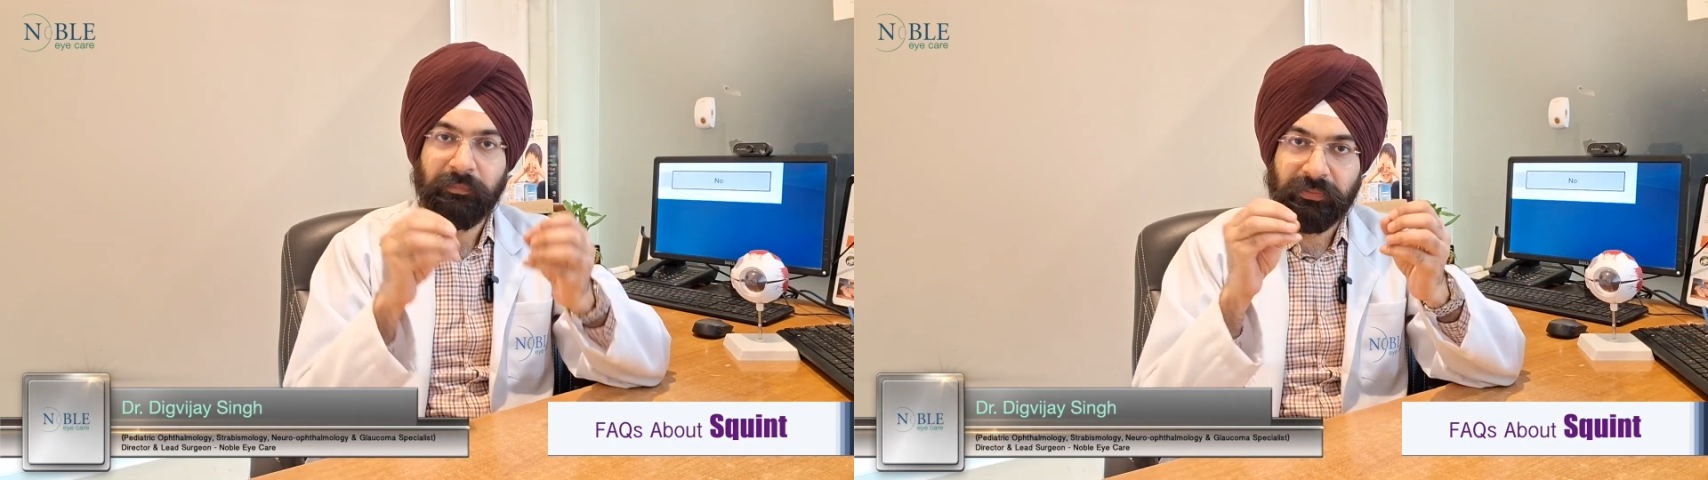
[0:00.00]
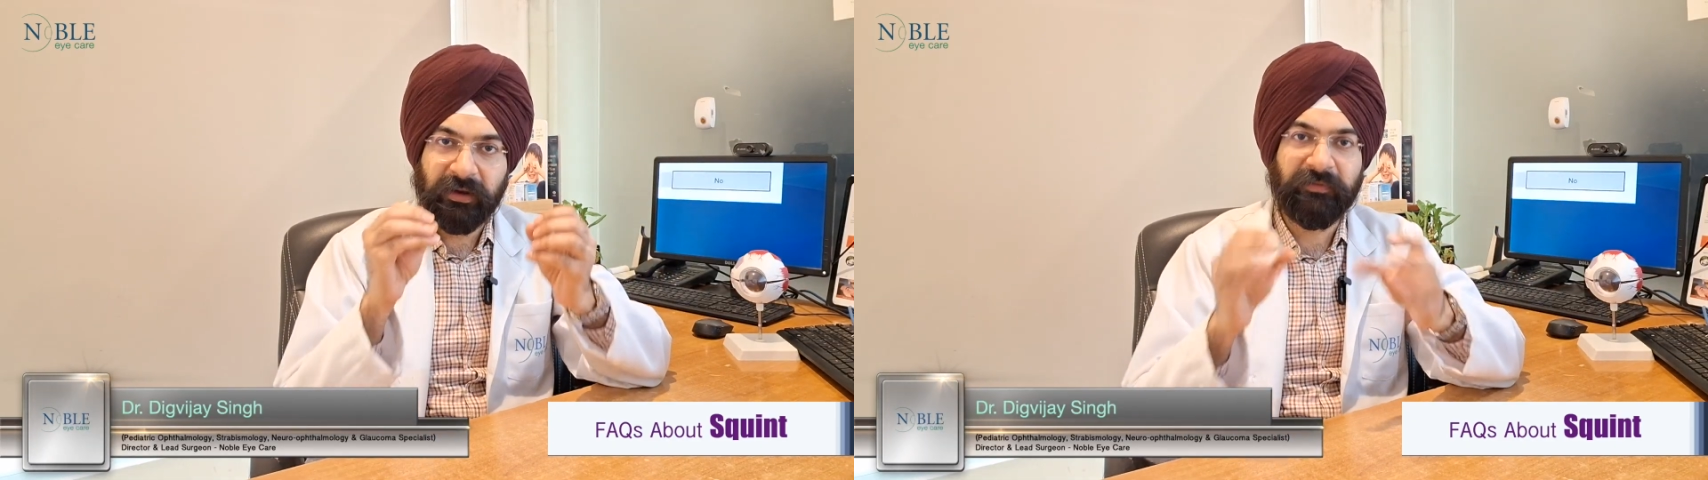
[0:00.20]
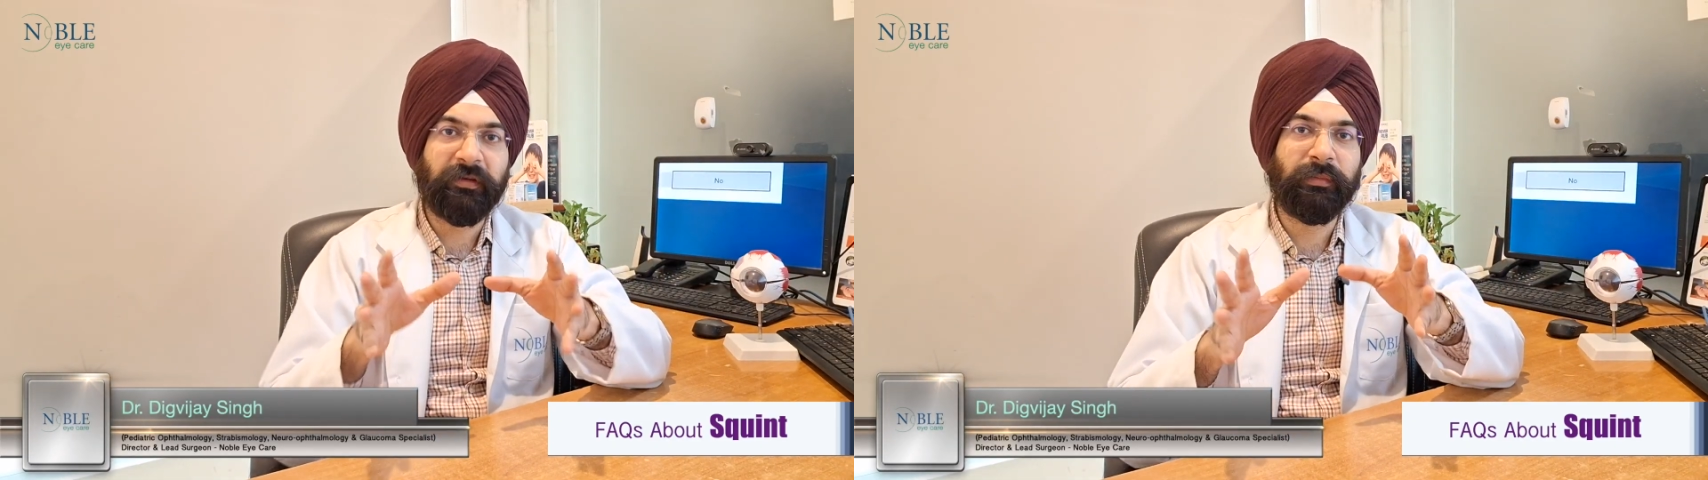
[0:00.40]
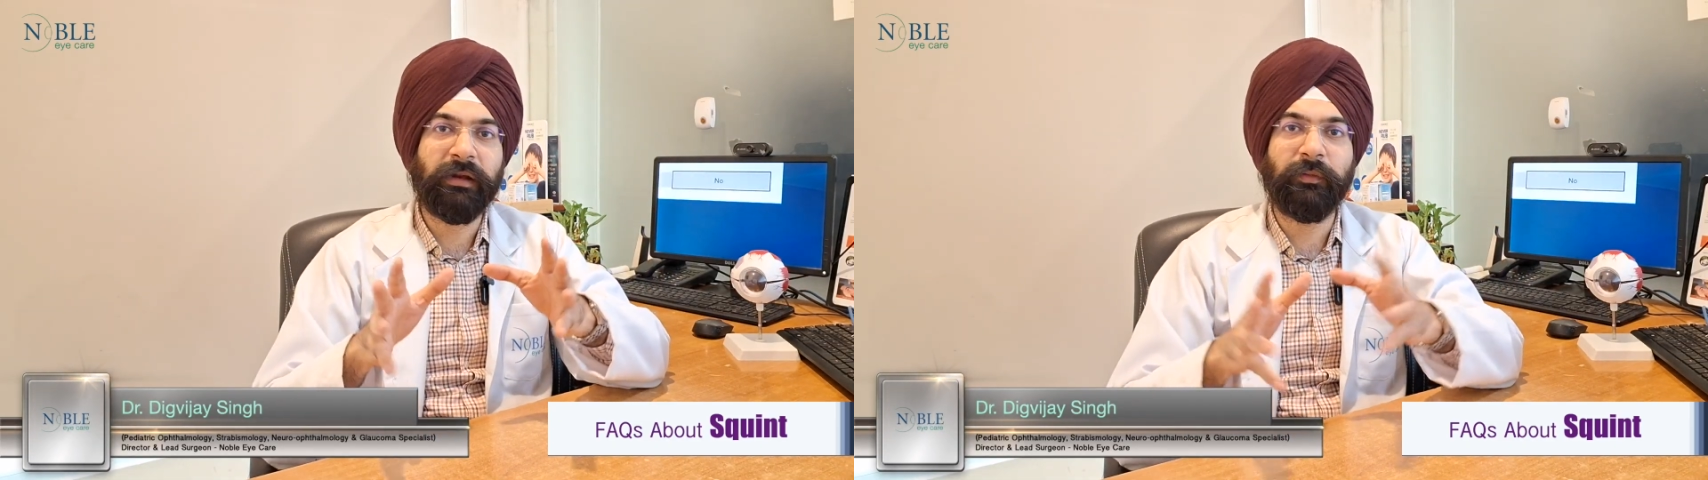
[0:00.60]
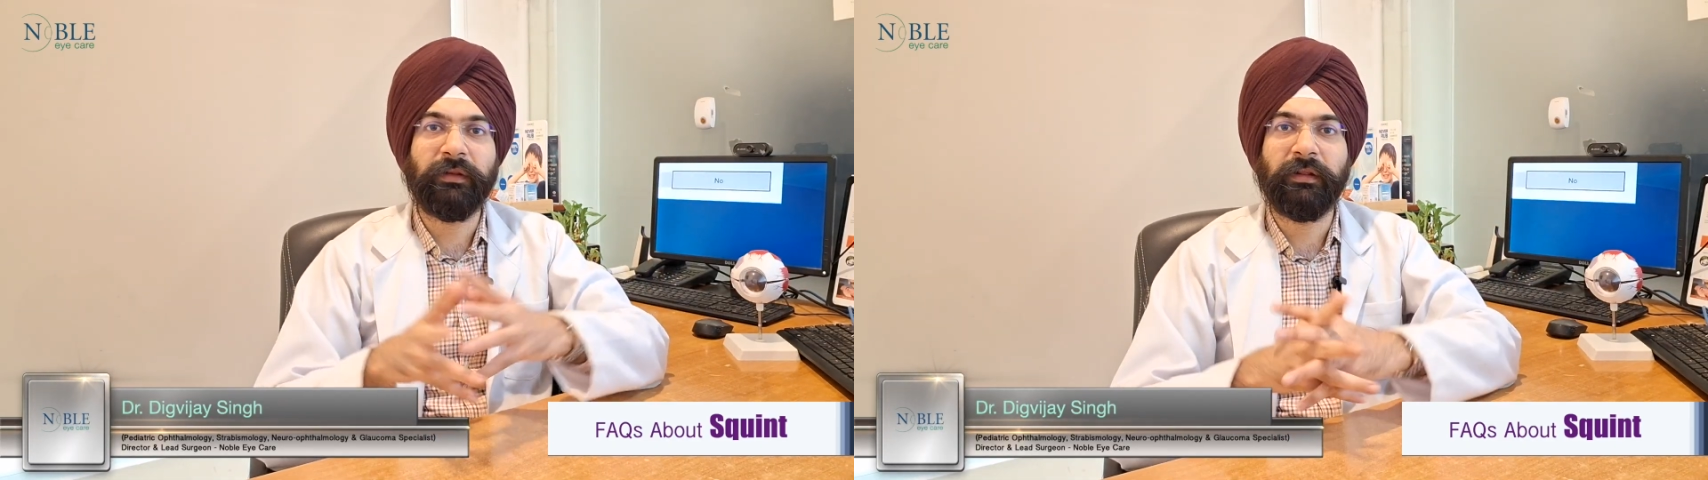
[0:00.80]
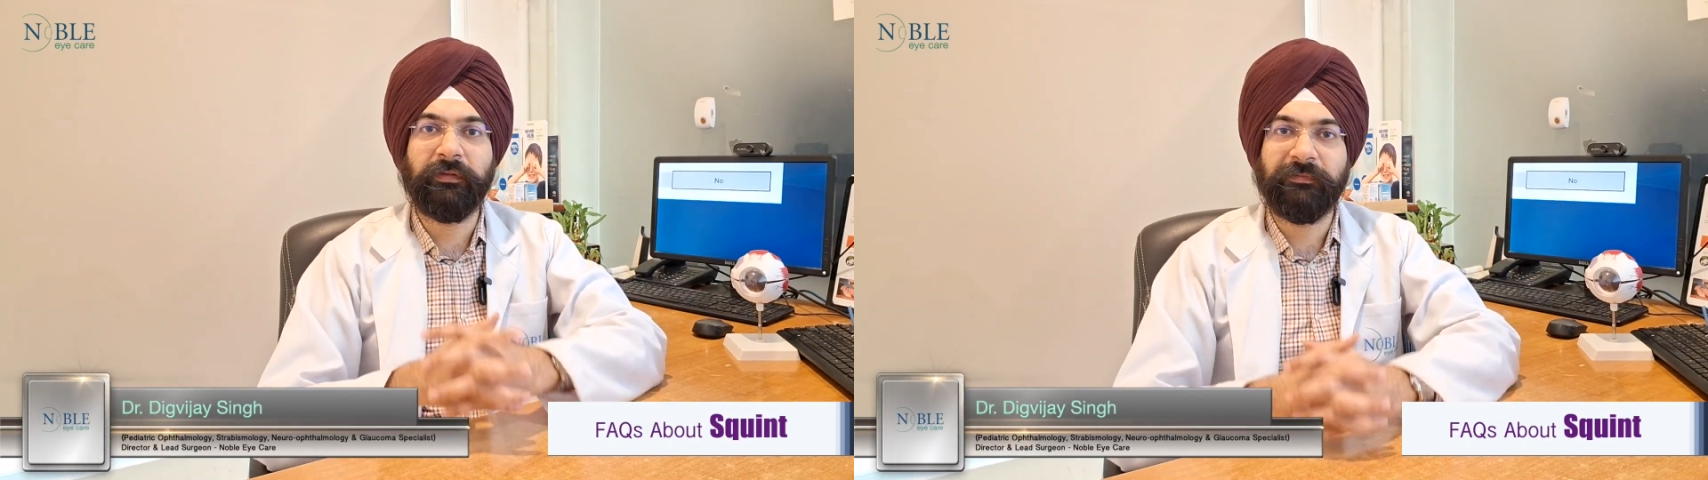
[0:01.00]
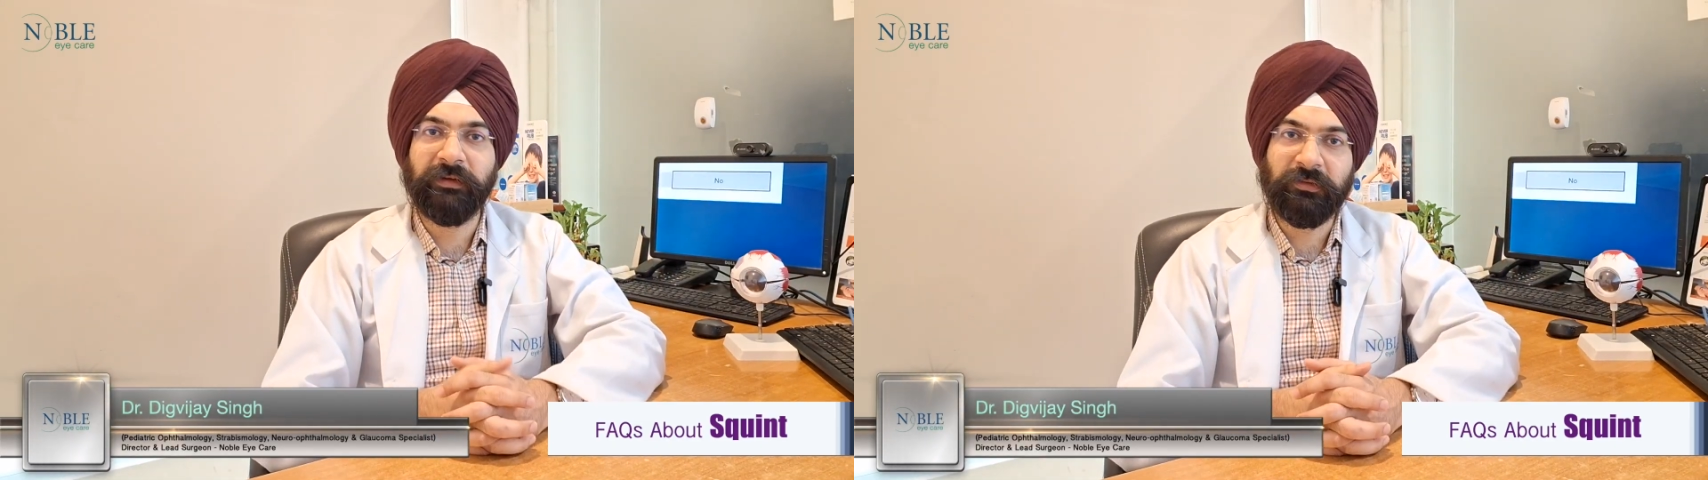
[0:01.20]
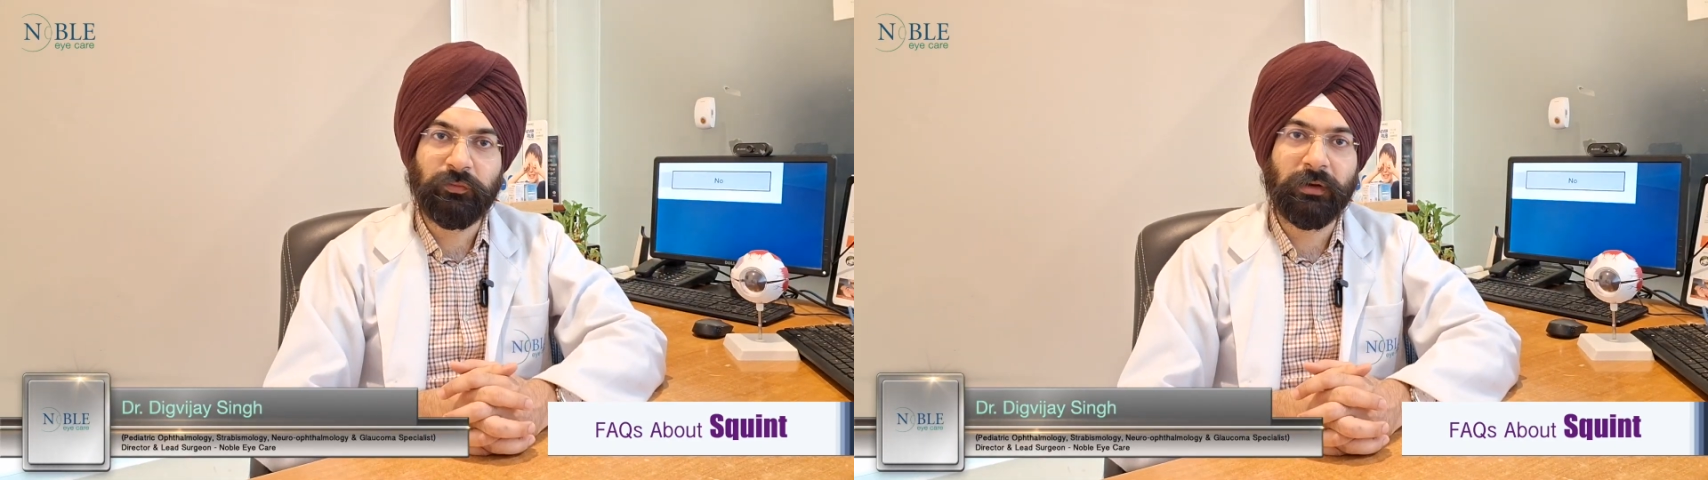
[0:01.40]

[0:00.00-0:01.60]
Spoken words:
preferably within the first